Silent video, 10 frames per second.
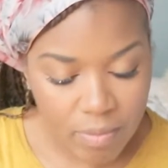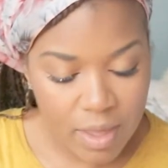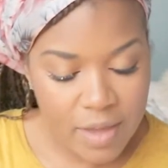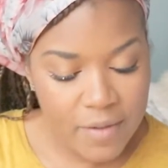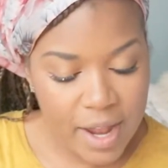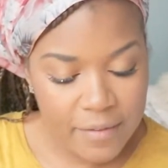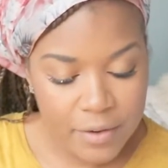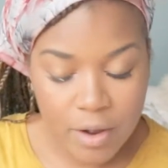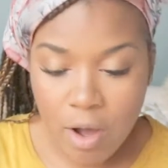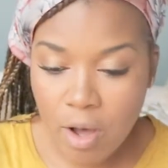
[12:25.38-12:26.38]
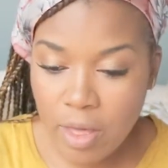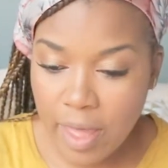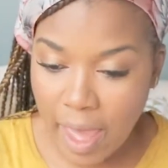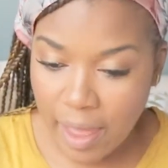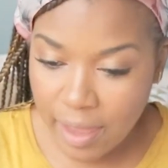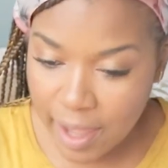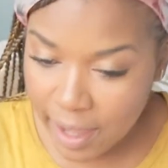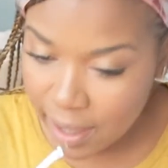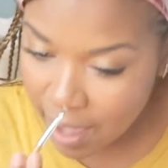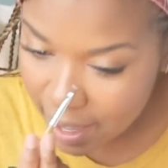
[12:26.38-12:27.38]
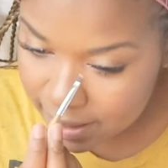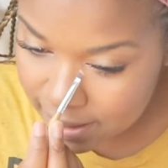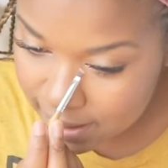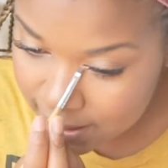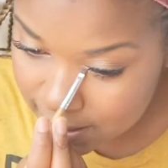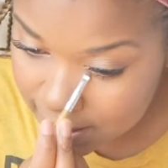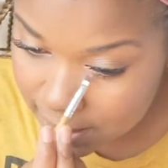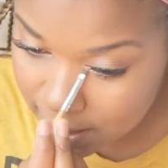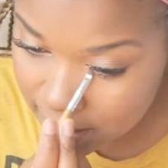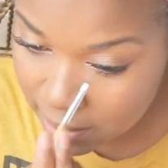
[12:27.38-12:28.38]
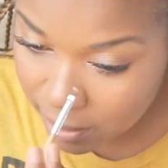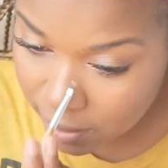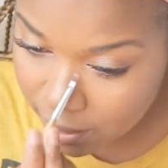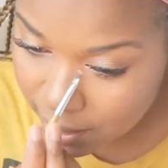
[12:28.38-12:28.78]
Even after all that, like, I still